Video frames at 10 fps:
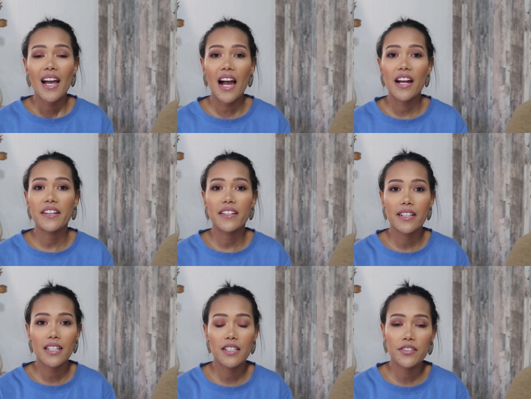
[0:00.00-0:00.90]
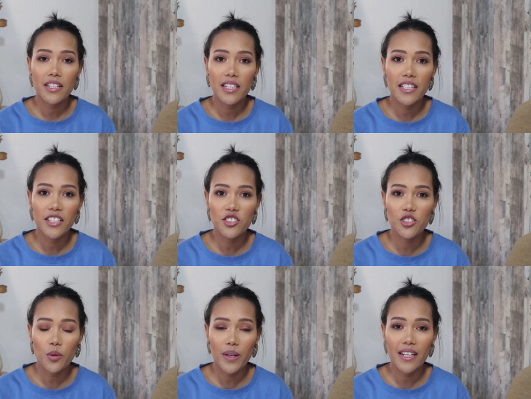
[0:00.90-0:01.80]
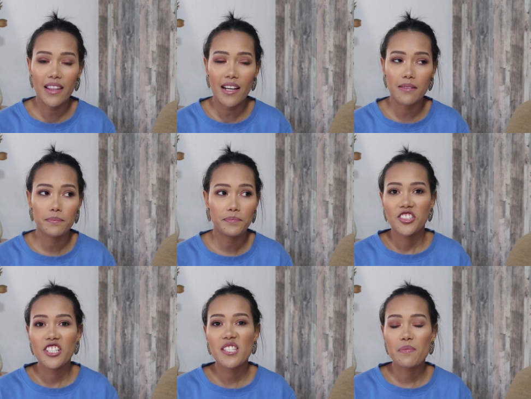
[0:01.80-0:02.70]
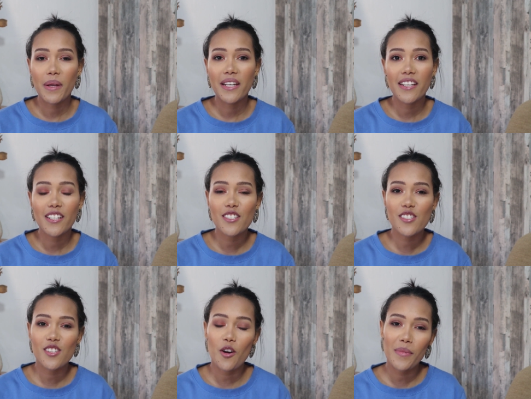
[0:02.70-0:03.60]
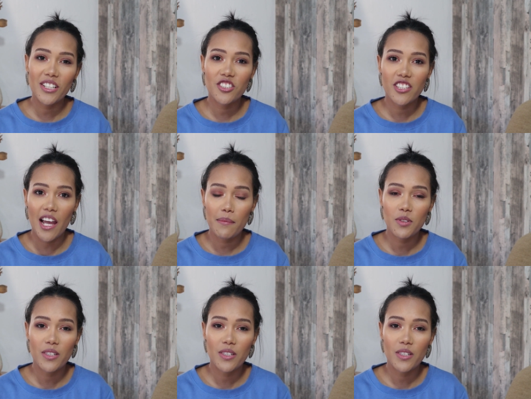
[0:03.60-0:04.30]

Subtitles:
I really enjoyed that, just spending so much time